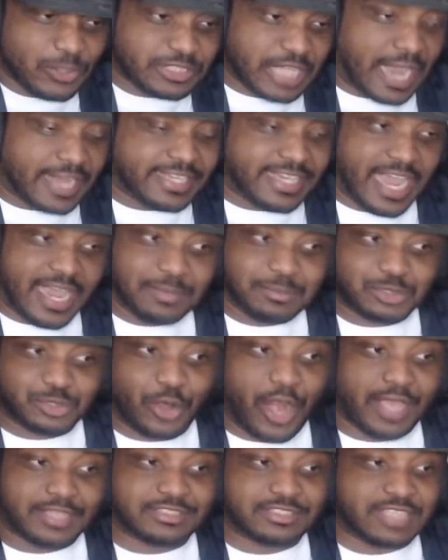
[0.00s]
course, I came
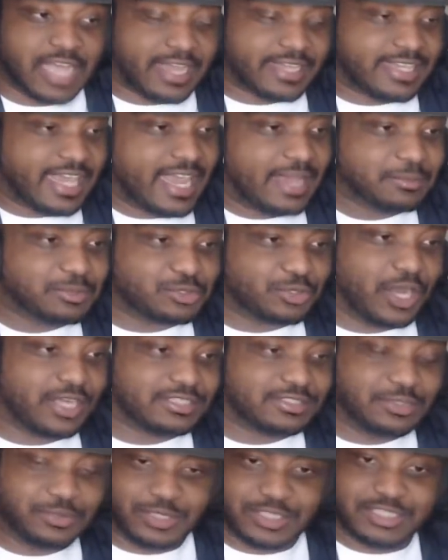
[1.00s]
dressed. I came
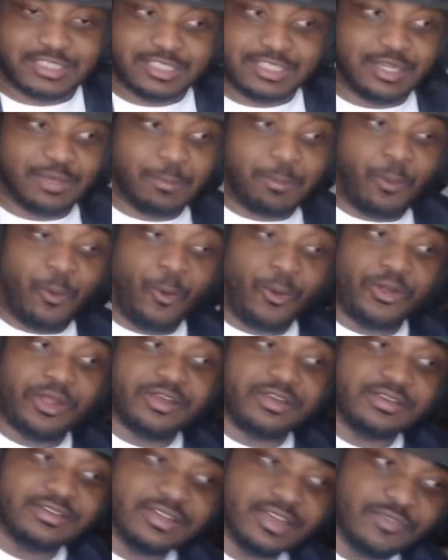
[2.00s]
dressed, dude. This is an
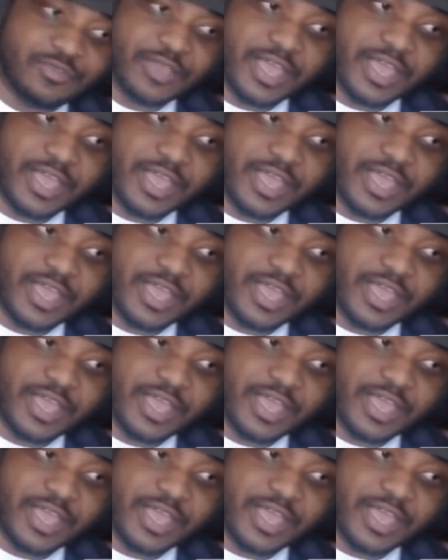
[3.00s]
important